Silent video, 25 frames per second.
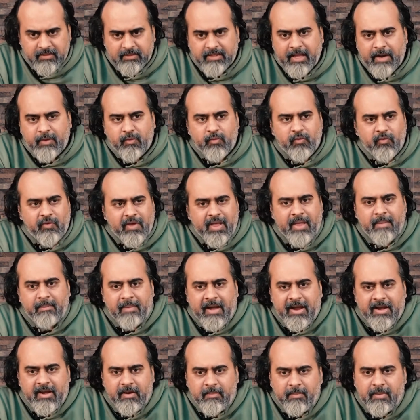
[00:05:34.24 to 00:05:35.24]
That way
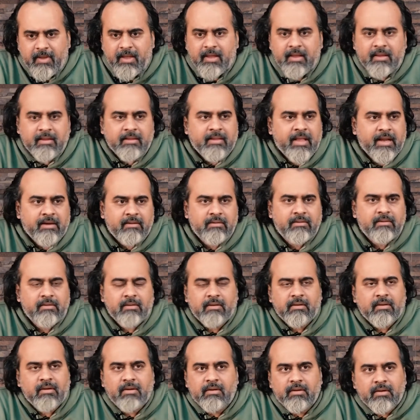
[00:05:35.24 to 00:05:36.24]
might be that
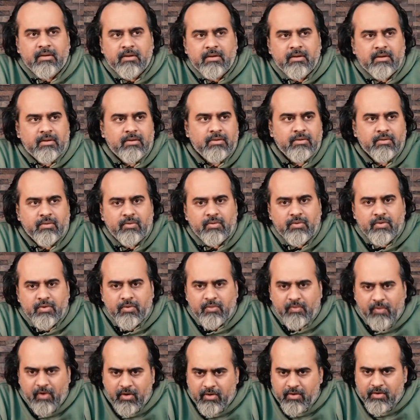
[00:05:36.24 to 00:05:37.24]

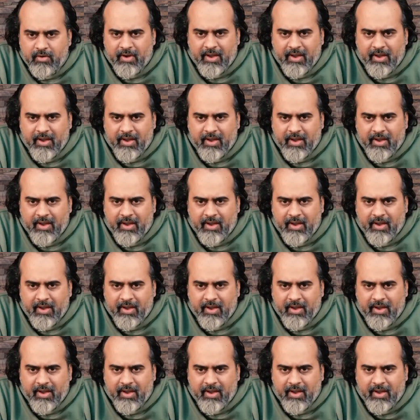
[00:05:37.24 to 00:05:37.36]
you want